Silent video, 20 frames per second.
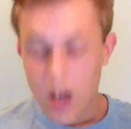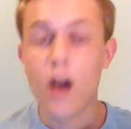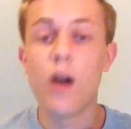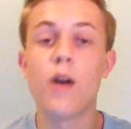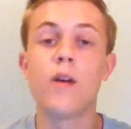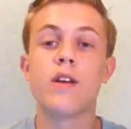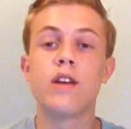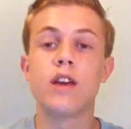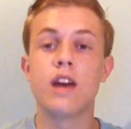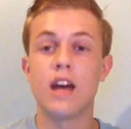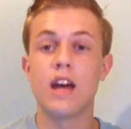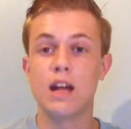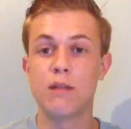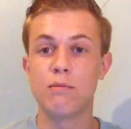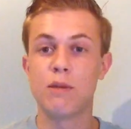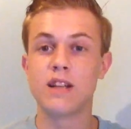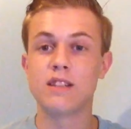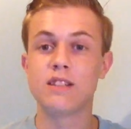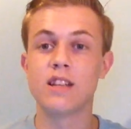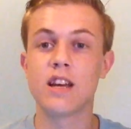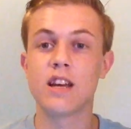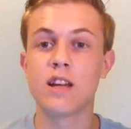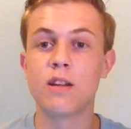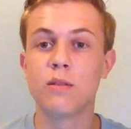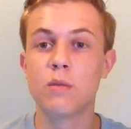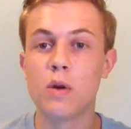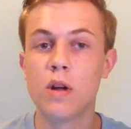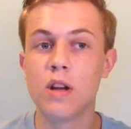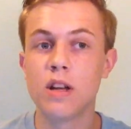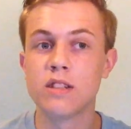Oh, yeah, and my
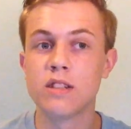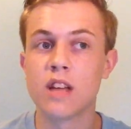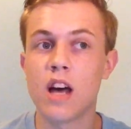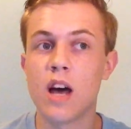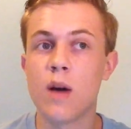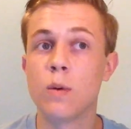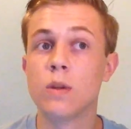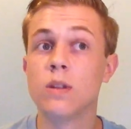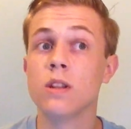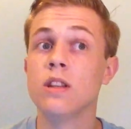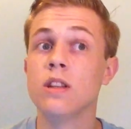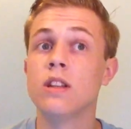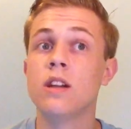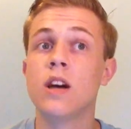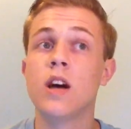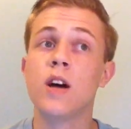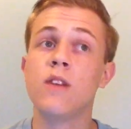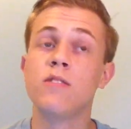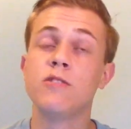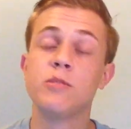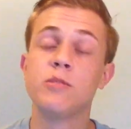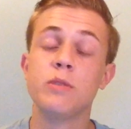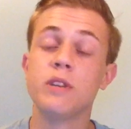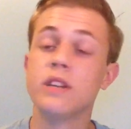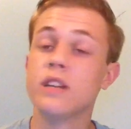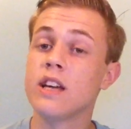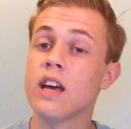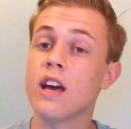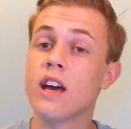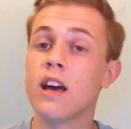second one is I would love to be
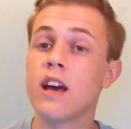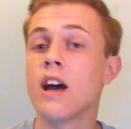a gay